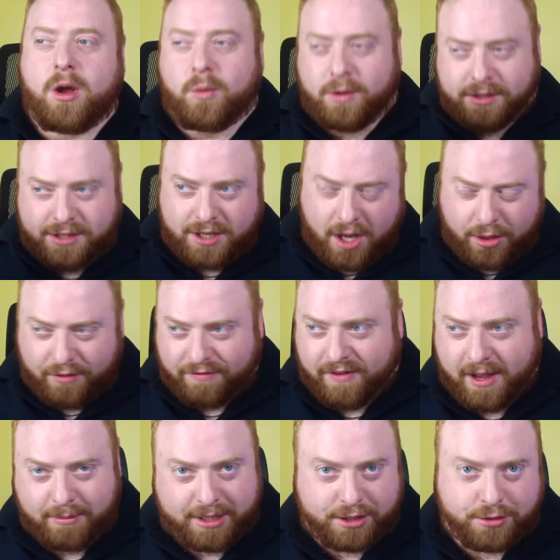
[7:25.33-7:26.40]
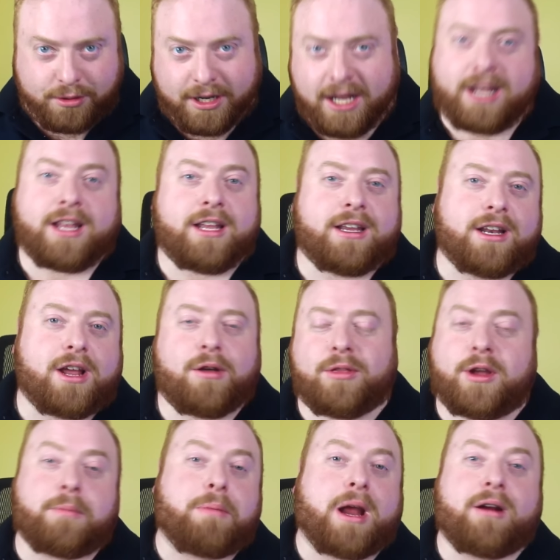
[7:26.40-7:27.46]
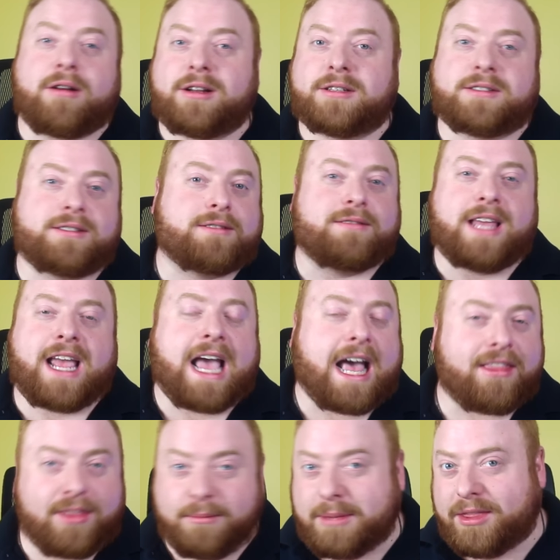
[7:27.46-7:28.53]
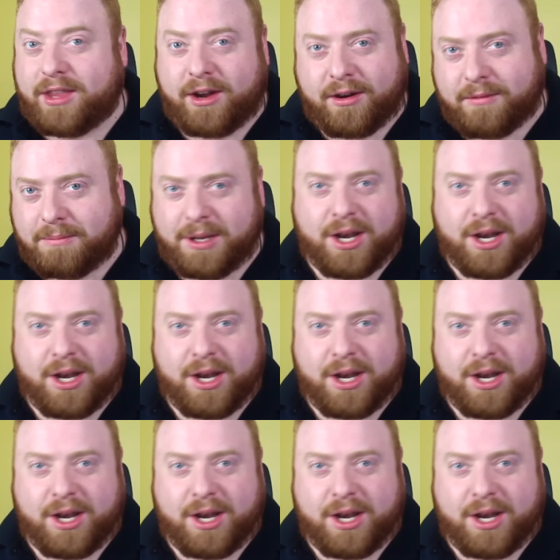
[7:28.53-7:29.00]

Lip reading: Whereas another family tree, their parents, they had them in their,